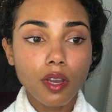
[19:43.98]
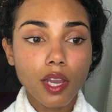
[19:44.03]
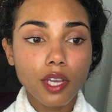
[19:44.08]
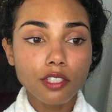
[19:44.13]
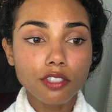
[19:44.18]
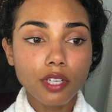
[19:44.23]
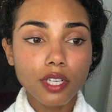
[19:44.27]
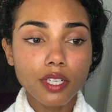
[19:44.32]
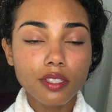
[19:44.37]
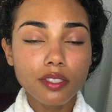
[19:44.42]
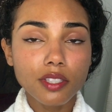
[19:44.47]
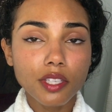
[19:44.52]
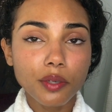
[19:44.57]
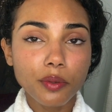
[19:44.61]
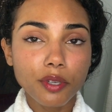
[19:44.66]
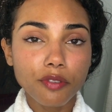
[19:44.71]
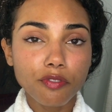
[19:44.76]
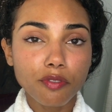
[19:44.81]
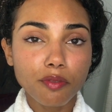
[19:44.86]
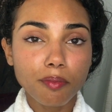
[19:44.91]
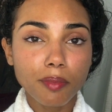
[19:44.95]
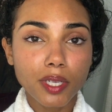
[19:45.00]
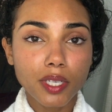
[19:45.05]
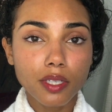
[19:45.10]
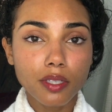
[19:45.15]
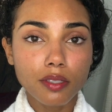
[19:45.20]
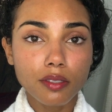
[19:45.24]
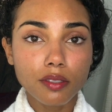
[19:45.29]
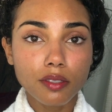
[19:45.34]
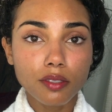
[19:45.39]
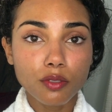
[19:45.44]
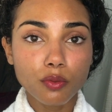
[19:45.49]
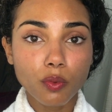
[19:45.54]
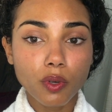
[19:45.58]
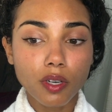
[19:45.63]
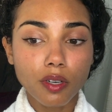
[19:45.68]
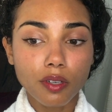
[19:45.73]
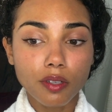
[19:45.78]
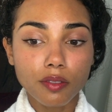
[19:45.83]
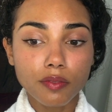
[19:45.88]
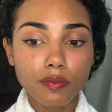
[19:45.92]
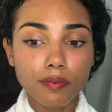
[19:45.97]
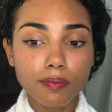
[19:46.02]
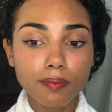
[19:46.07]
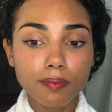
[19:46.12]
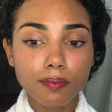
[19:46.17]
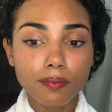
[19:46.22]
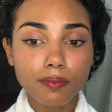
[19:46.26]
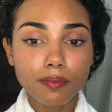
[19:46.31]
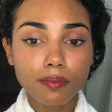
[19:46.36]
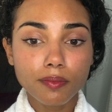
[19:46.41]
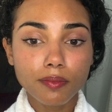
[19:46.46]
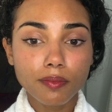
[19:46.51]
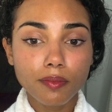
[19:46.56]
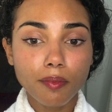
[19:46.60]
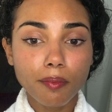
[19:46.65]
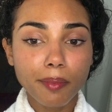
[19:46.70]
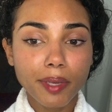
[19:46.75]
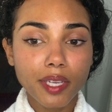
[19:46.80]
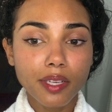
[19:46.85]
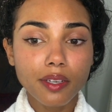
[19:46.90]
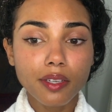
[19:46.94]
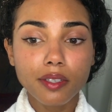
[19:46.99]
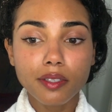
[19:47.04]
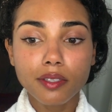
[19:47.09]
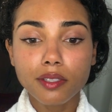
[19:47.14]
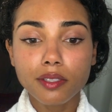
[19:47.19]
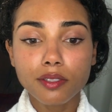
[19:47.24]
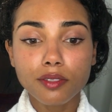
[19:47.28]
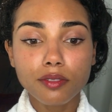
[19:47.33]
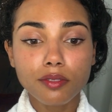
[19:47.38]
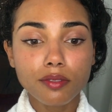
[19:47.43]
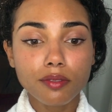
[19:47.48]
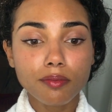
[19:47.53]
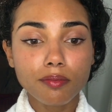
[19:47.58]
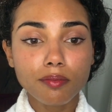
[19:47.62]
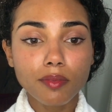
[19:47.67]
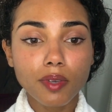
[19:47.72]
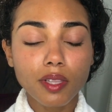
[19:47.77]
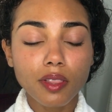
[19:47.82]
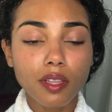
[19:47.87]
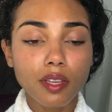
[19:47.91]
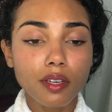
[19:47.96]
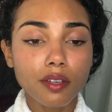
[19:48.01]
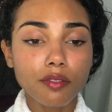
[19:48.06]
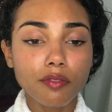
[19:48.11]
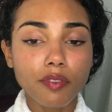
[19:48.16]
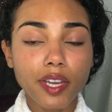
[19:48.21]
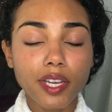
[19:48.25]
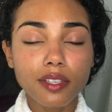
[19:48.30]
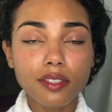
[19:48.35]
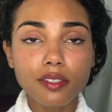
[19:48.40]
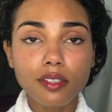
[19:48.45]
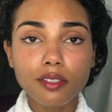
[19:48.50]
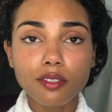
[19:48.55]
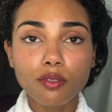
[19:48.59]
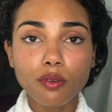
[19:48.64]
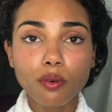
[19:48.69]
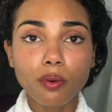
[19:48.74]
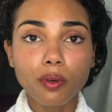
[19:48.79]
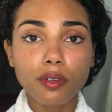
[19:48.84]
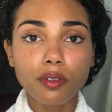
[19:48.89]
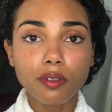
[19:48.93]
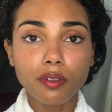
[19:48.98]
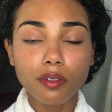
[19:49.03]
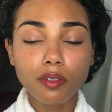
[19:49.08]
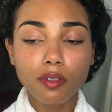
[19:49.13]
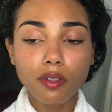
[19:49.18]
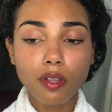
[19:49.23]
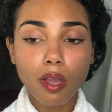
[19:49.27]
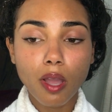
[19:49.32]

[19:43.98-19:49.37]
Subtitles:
I try to stay away from mayonnaise as well. Mayonnaise, a lot of excess oil,